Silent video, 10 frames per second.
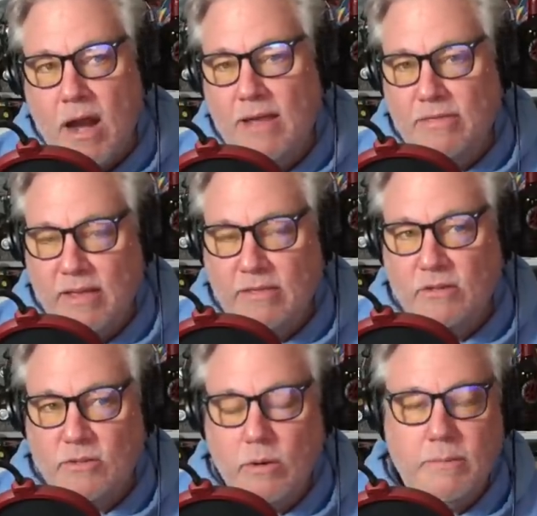I think
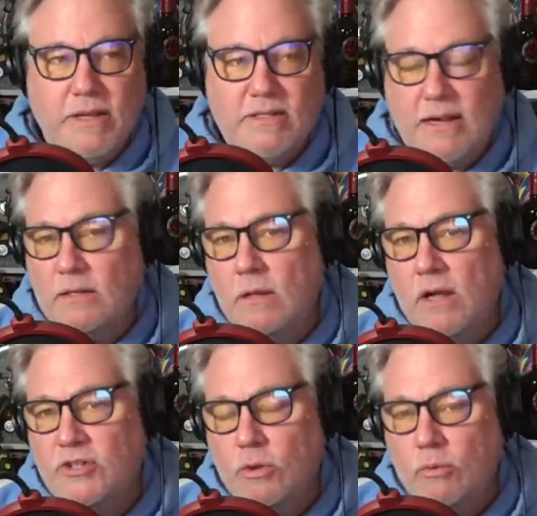there's going to be a
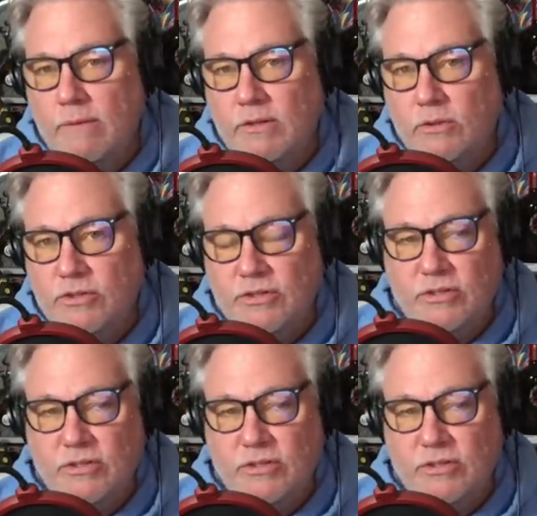technological revolution,